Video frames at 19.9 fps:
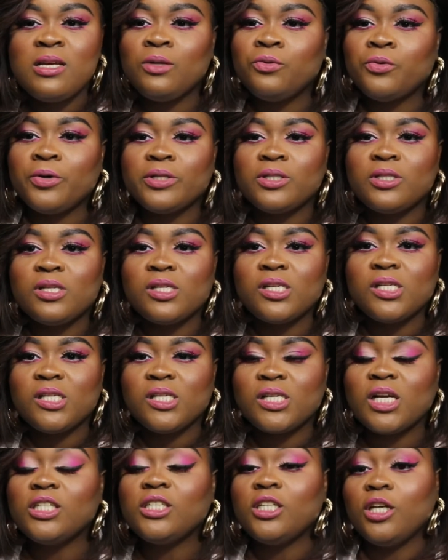it was
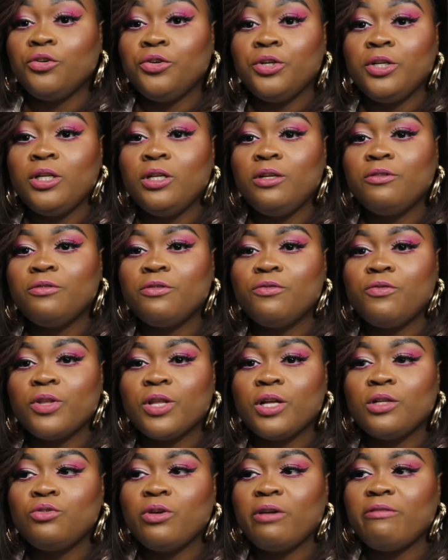such a relief for
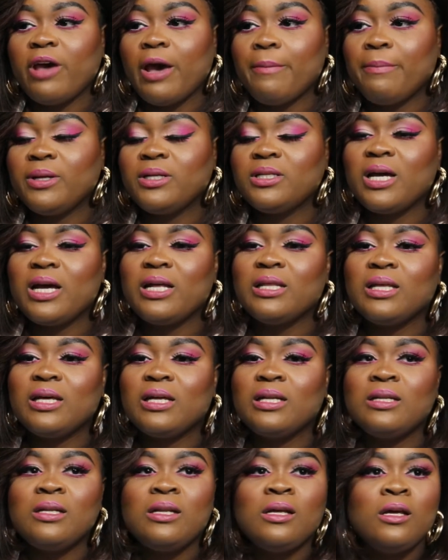that to have happened, and
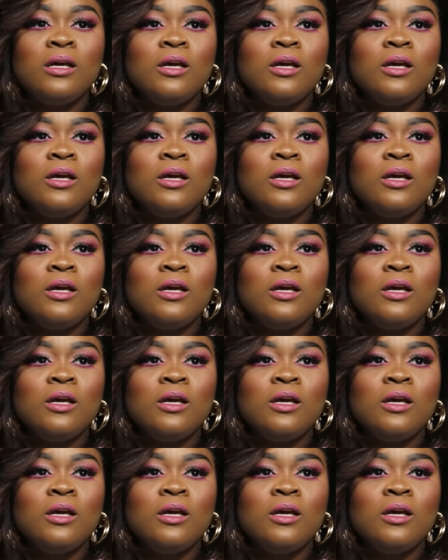then